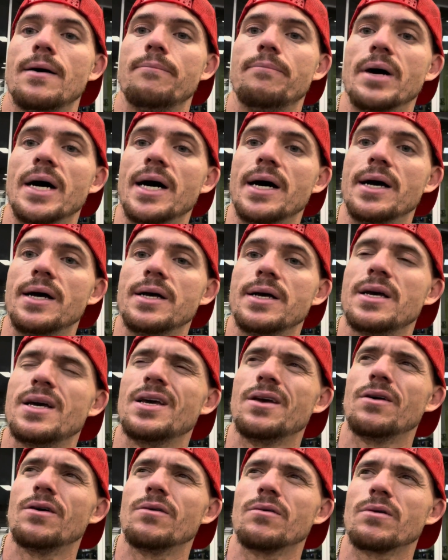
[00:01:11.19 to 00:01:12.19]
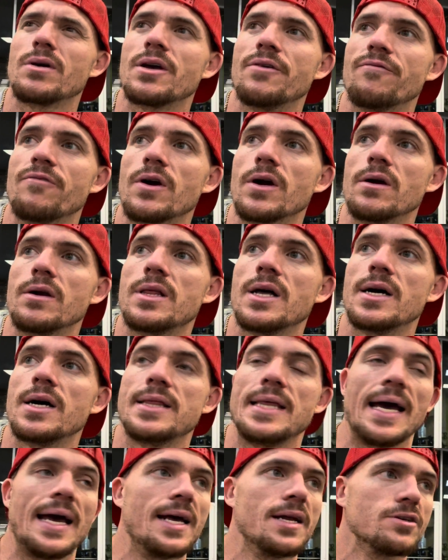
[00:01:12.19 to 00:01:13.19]
but you don't convert
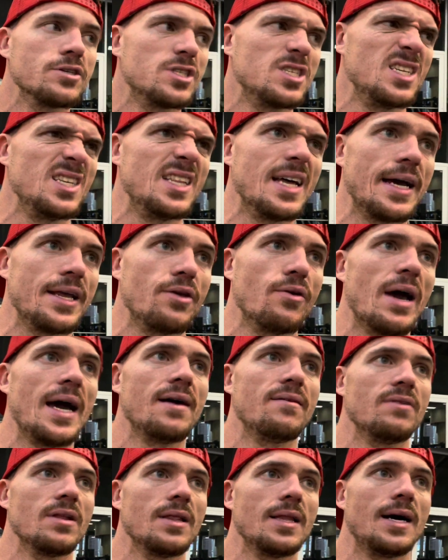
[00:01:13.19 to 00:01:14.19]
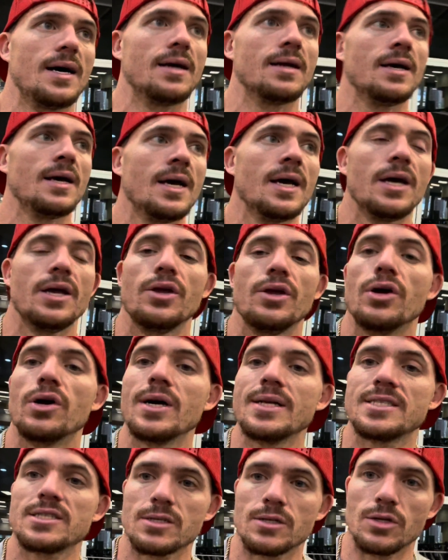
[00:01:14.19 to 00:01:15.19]
the energy that you have a lot.
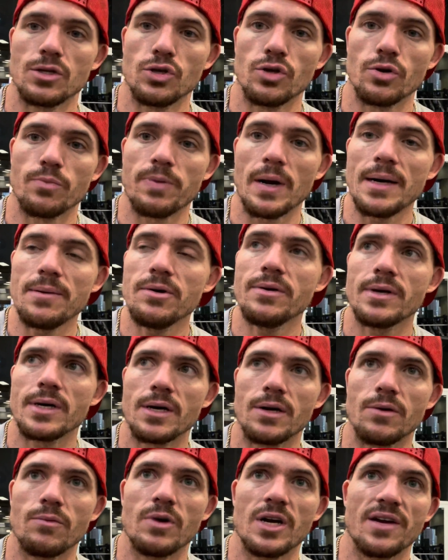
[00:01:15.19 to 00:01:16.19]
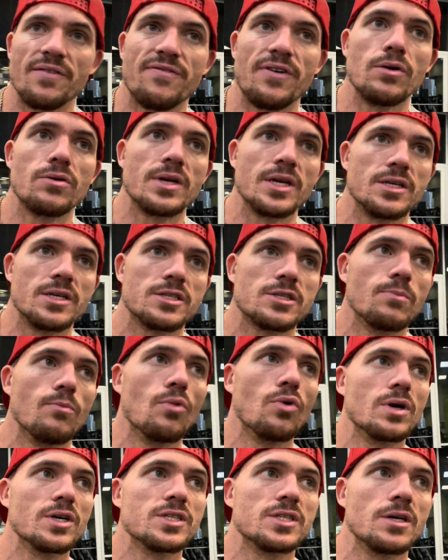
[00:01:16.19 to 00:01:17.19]
You're probably going to want to focus
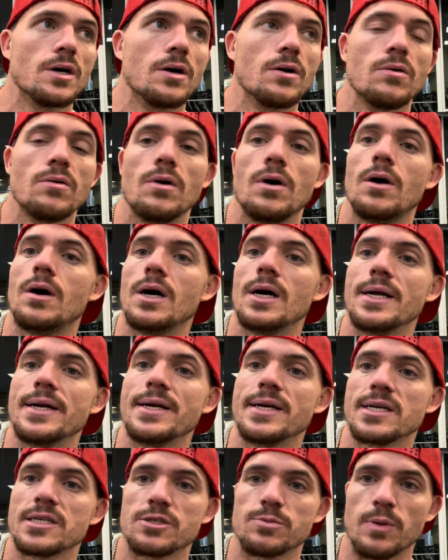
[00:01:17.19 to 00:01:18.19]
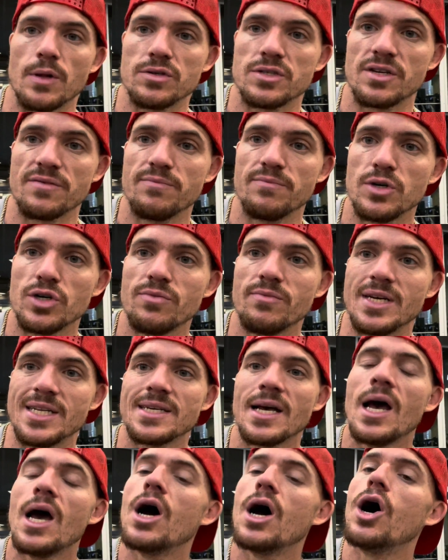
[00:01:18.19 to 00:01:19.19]
more so on explosive movements.
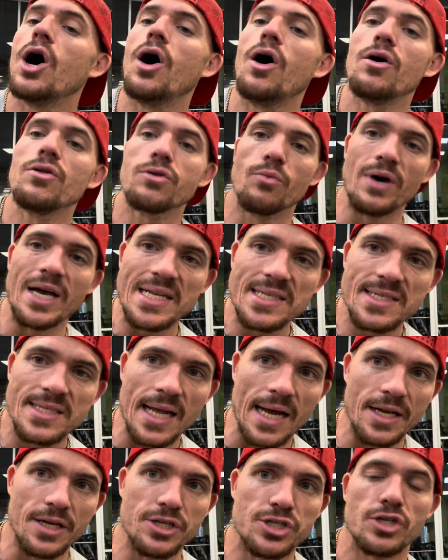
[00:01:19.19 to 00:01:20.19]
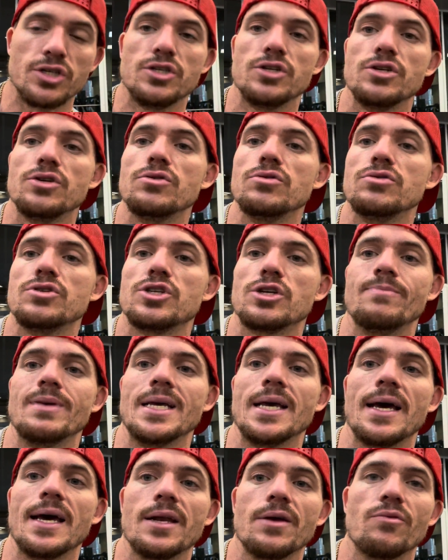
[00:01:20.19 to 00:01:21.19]
All the weights that you should do should
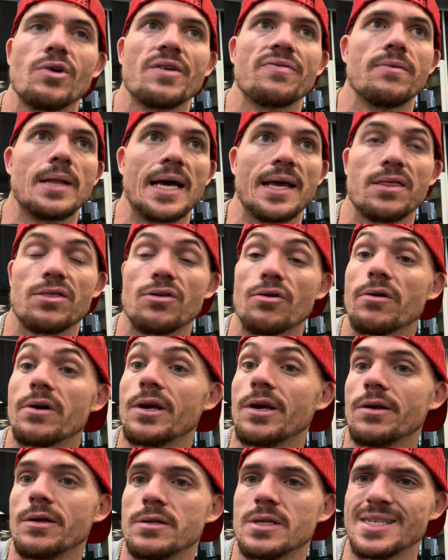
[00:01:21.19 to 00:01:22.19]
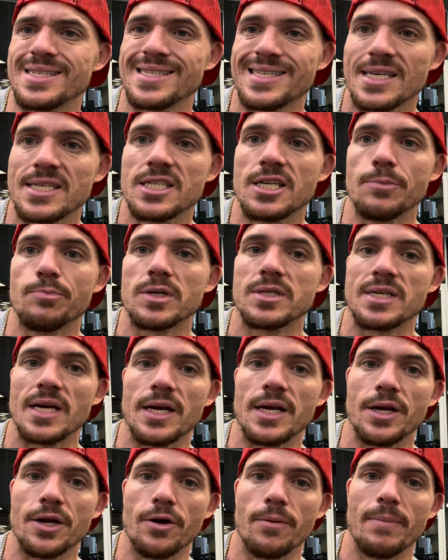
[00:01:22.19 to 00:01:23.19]
be anywhere from like 30 to 60%
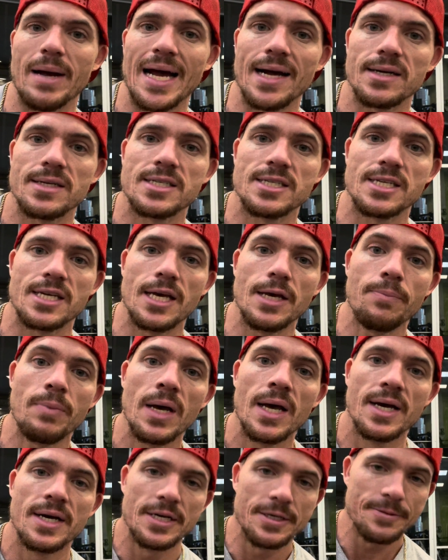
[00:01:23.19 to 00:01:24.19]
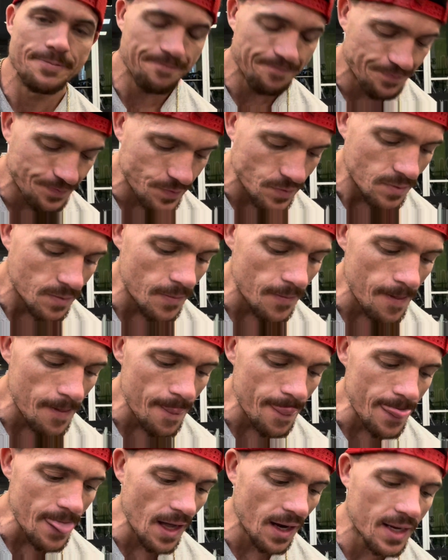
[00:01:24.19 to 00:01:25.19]
of your max.
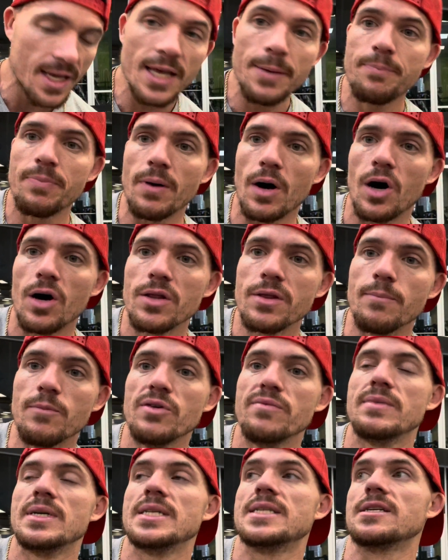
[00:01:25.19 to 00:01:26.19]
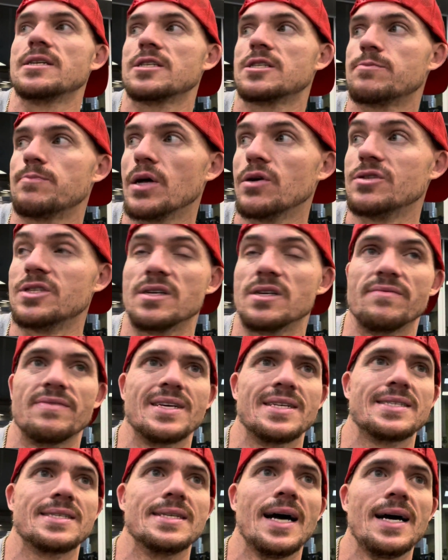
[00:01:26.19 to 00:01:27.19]
Keep all the movements explosive.
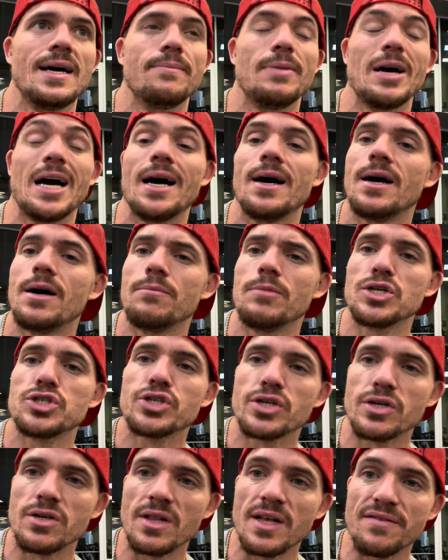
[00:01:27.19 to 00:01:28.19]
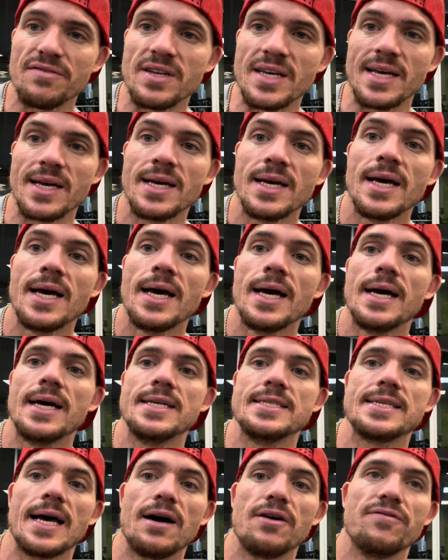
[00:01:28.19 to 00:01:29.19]
It's not about how much you're lifting,
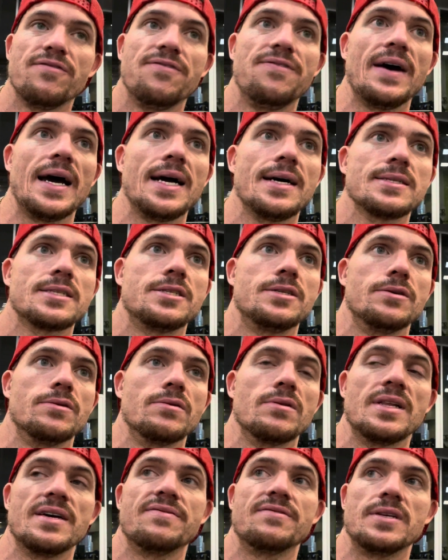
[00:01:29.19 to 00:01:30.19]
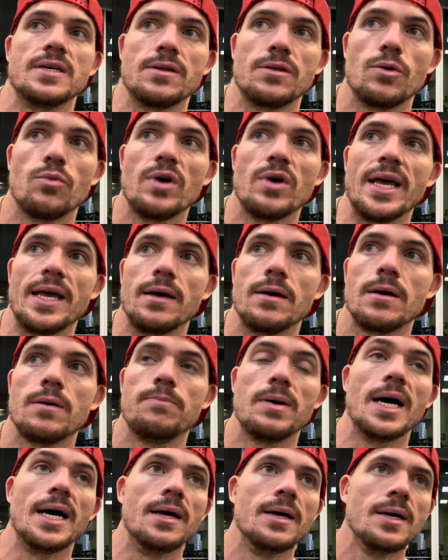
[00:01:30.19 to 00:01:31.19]
it's how fast you're lifting the weight.
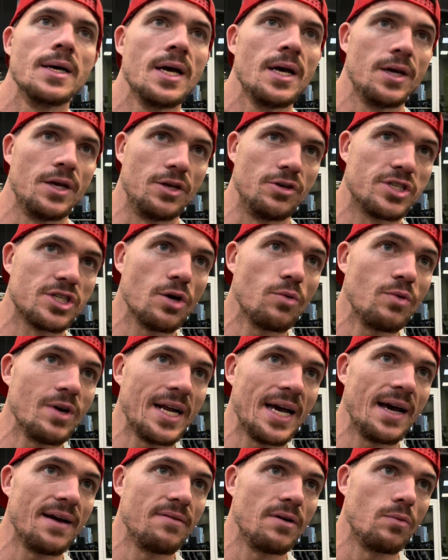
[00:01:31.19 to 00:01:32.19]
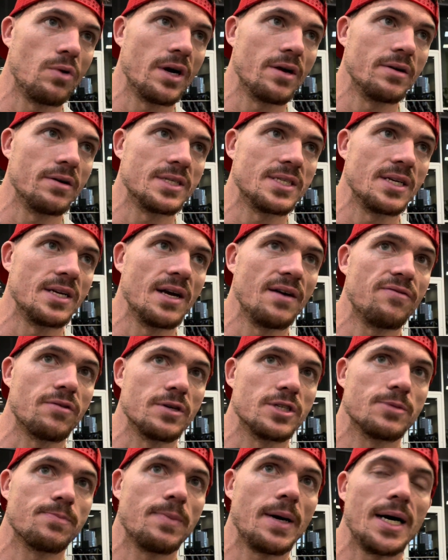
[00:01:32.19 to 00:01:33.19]
But you still want to have it where it's enough
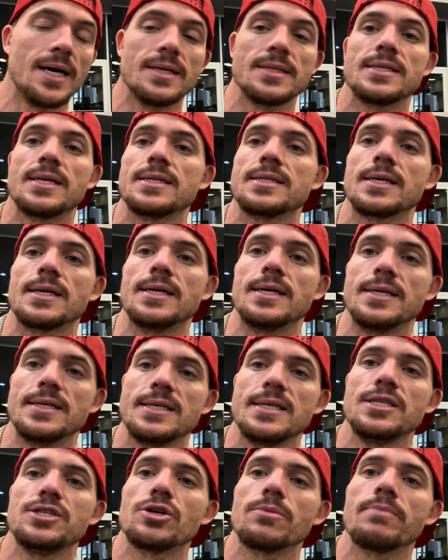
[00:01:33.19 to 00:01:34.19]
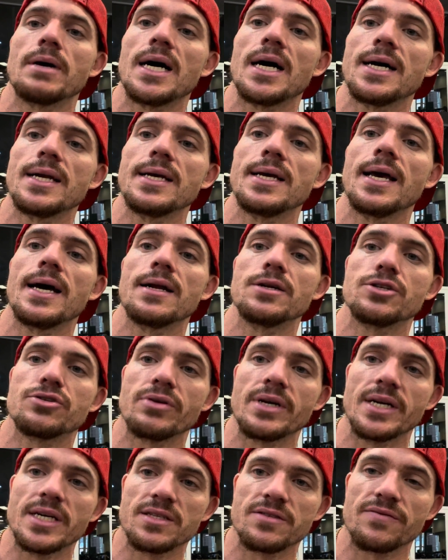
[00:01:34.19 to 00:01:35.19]
response that's going to teach your body how to
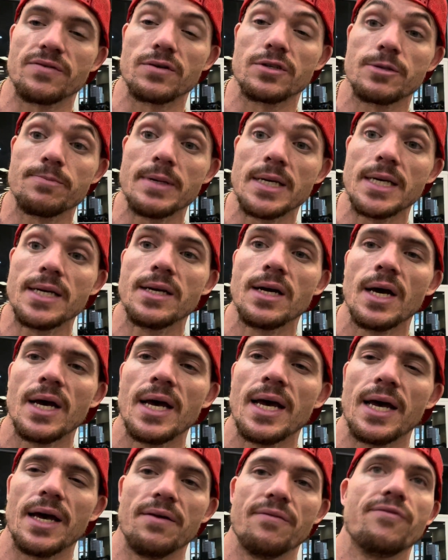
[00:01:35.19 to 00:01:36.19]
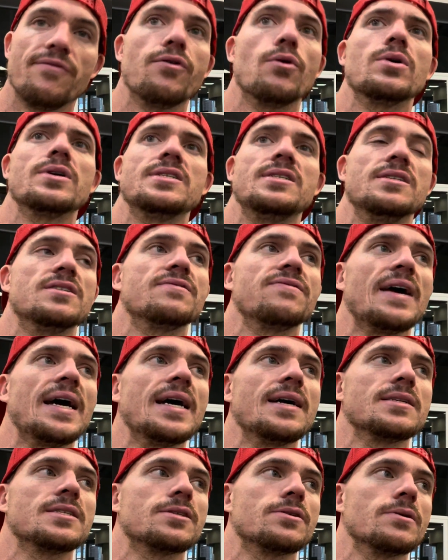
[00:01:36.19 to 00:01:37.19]
transfer speed and forces
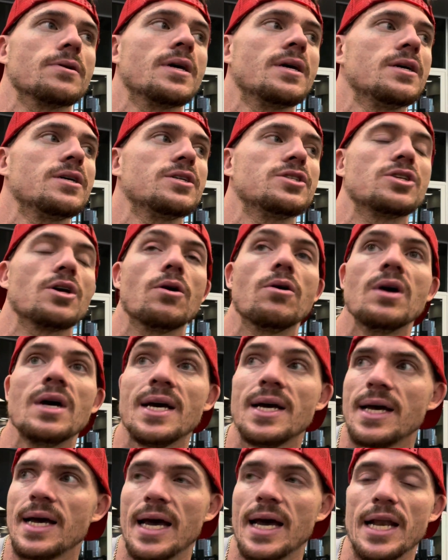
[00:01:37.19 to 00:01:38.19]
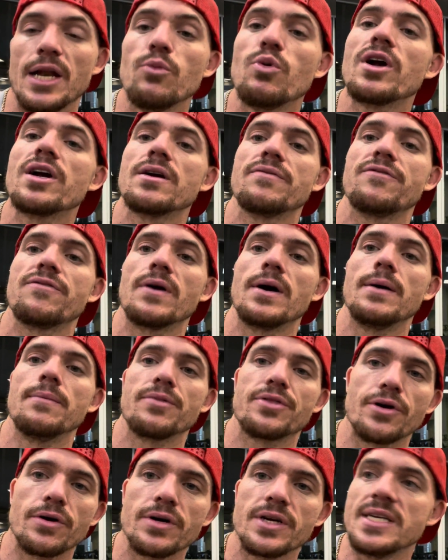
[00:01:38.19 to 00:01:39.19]
faster. So anywhere from
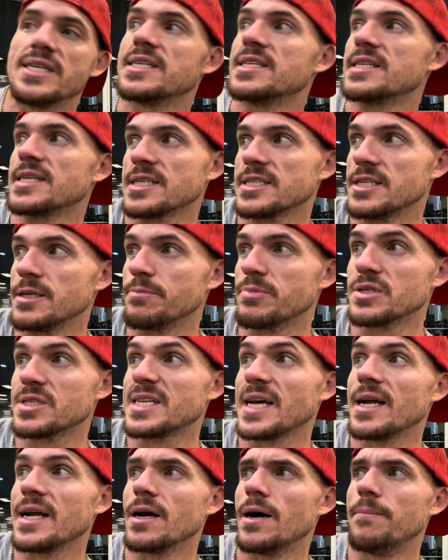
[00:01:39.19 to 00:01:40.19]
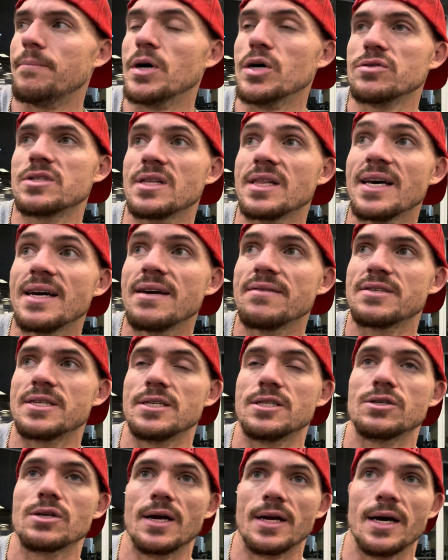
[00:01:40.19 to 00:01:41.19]
30 to 60% on most lifts
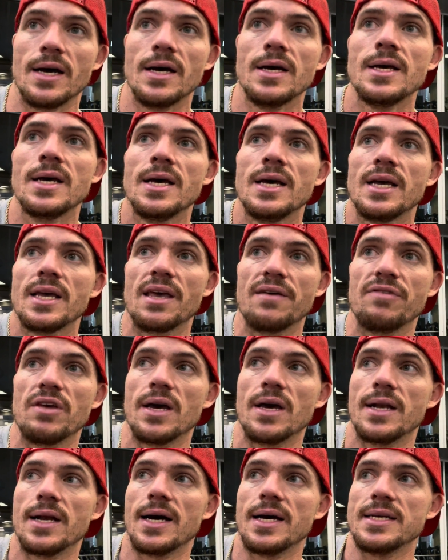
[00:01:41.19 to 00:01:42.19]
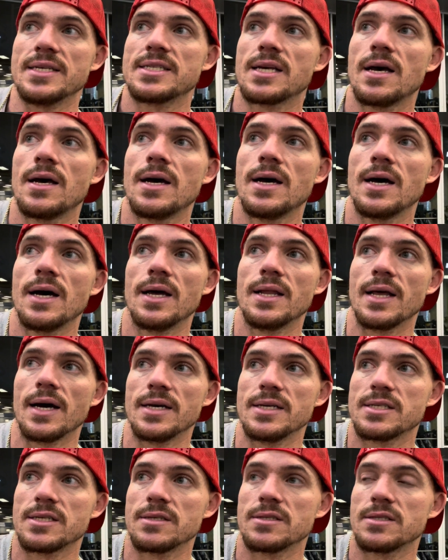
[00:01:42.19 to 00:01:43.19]
is going to give you a
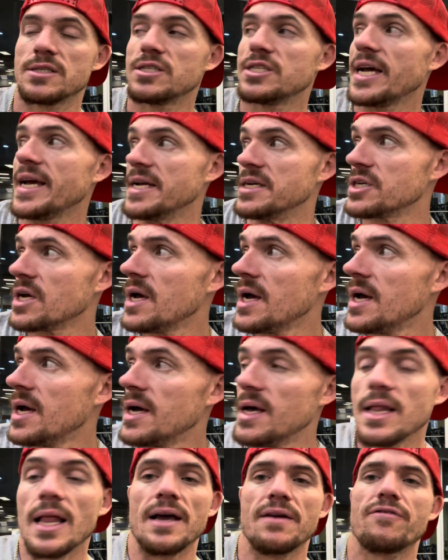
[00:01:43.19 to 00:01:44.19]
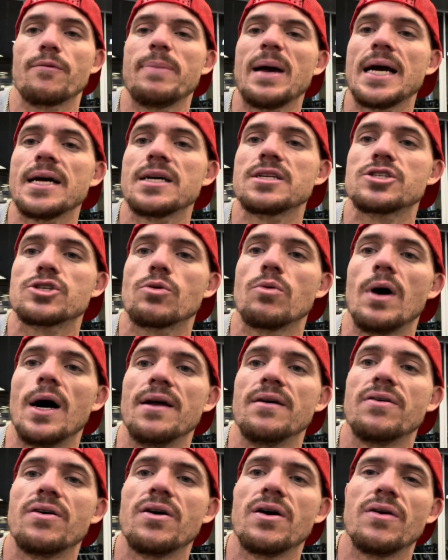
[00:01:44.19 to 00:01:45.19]
nice change. Like for back
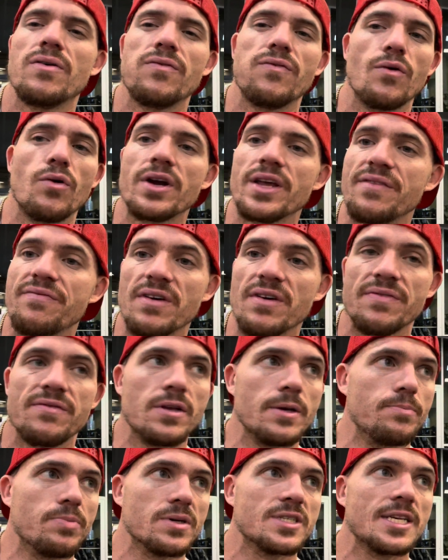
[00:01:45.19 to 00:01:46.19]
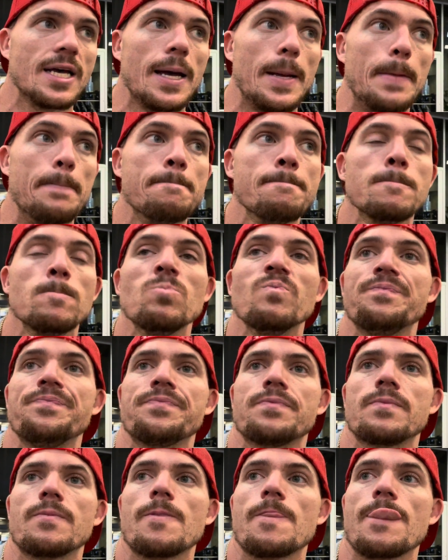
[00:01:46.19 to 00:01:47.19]
squat, 40,
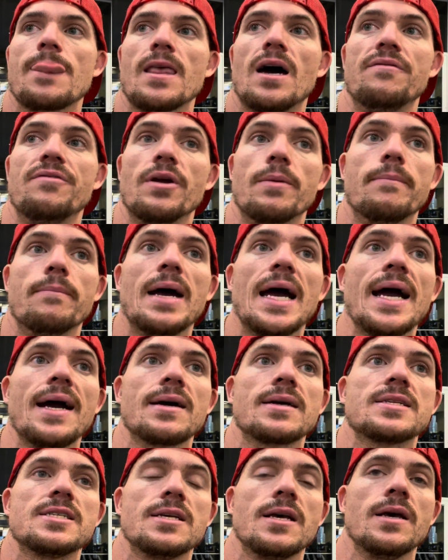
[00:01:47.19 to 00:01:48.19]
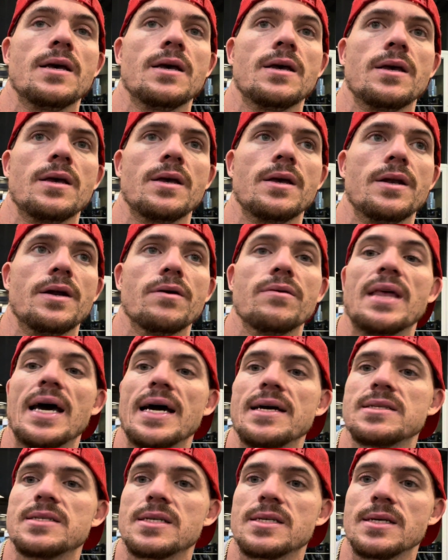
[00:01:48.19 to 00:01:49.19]
50% of your max, you know,
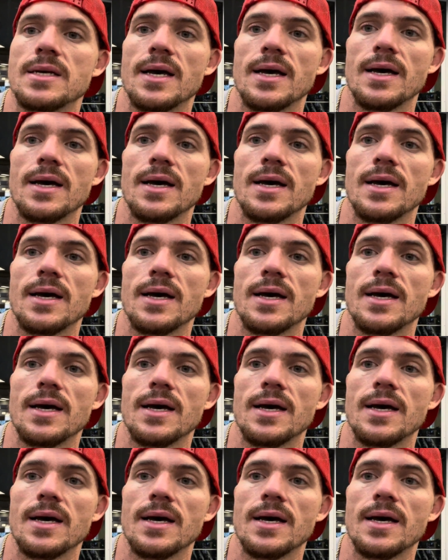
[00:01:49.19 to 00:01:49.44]
that's 3